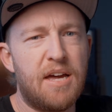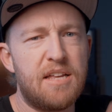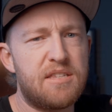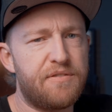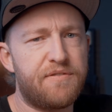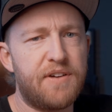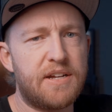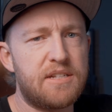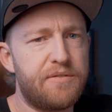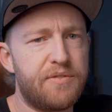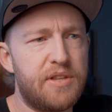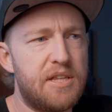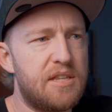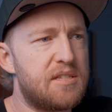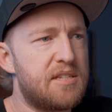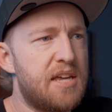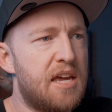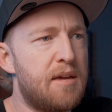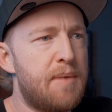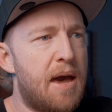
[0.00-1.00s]
It's effectively the
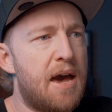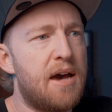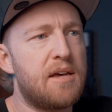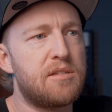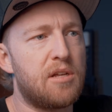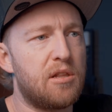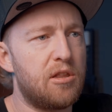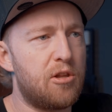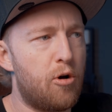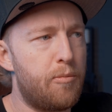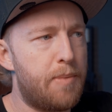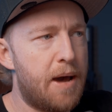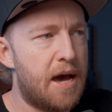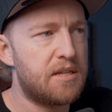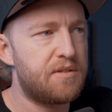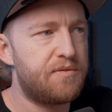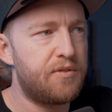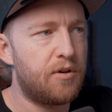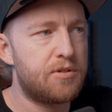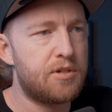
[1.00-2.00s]
same as a low
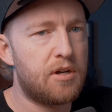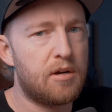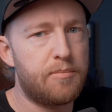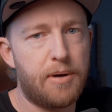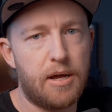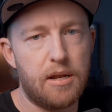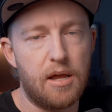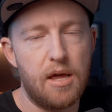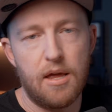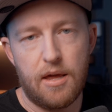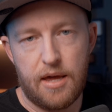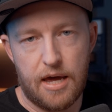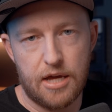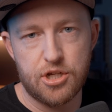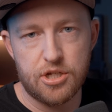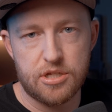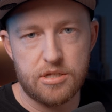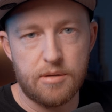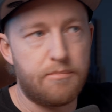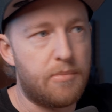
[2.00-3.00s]
pass filter, but it's
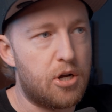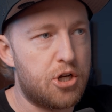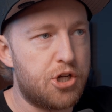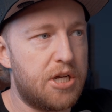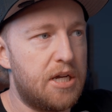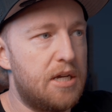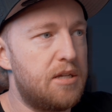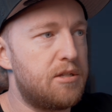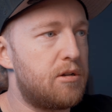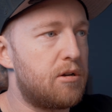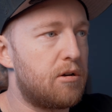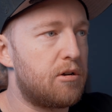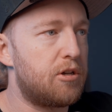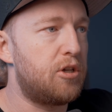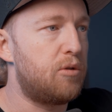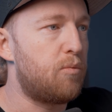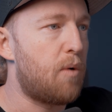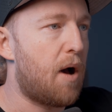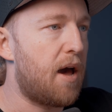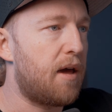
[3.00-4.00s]
just a much easier
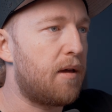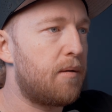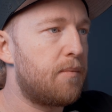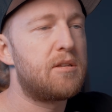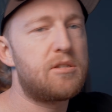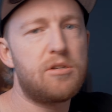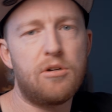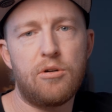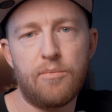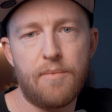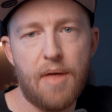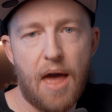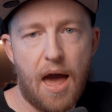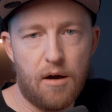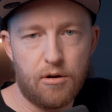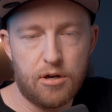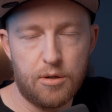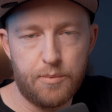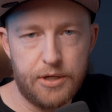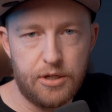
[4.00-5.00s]
U I. So
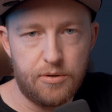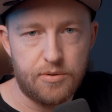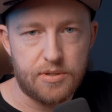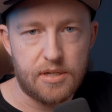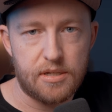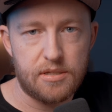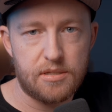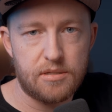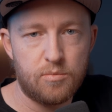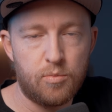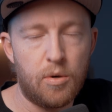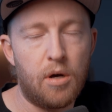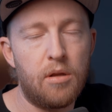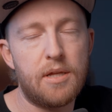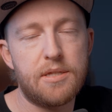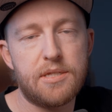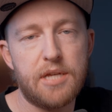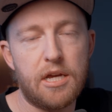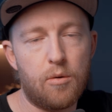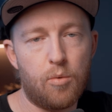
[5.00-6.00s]
how could we use this? Well,
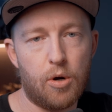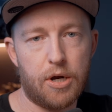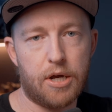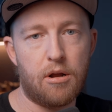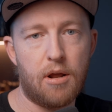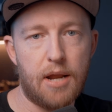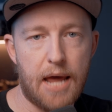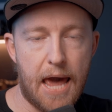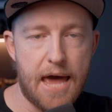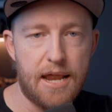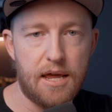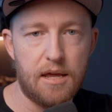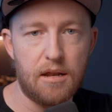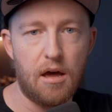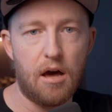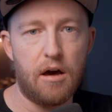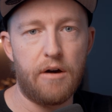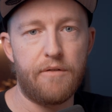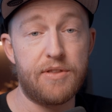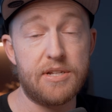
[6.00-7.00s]
let's say you're working on an
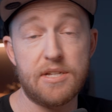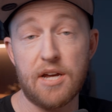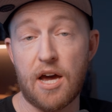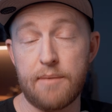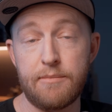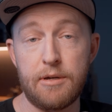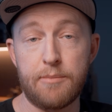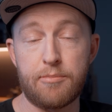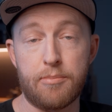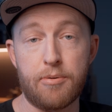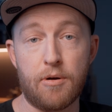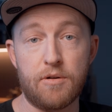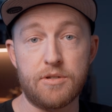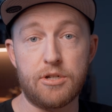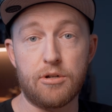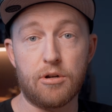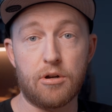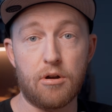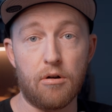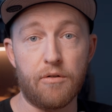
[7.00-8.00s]
edit of the time you propose
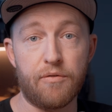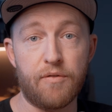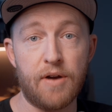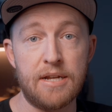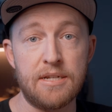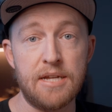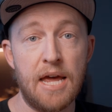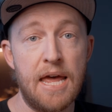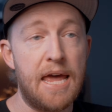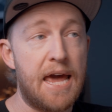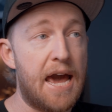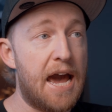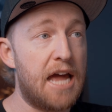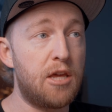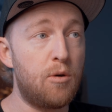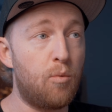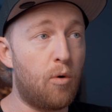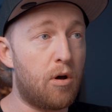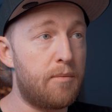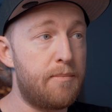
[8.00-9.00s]
to your girlfriend,
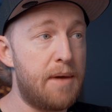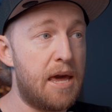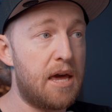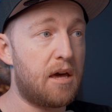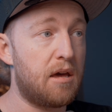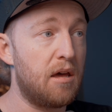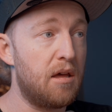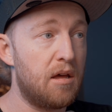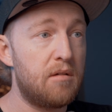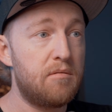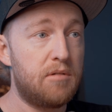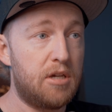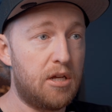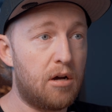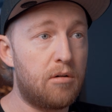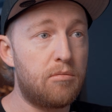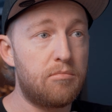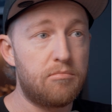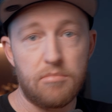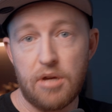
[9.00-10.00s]
and you wanna make, you
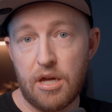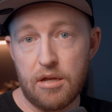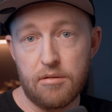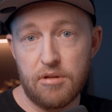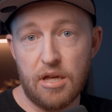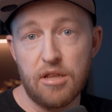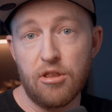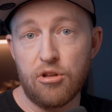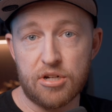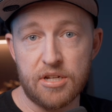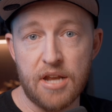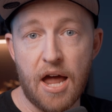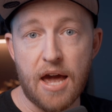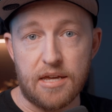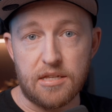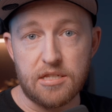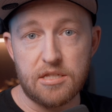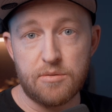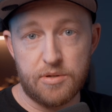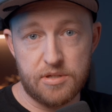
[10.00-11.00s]
know, it, it look
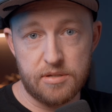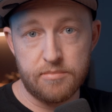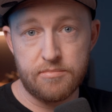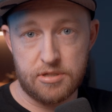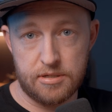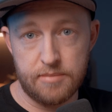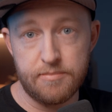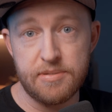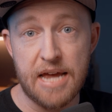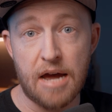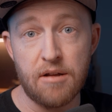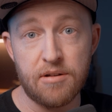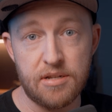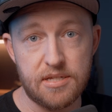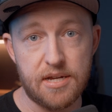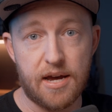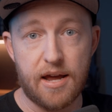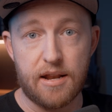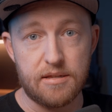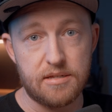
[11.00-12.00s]
nice with some, some sound
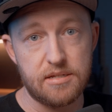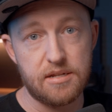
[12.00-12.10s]
design and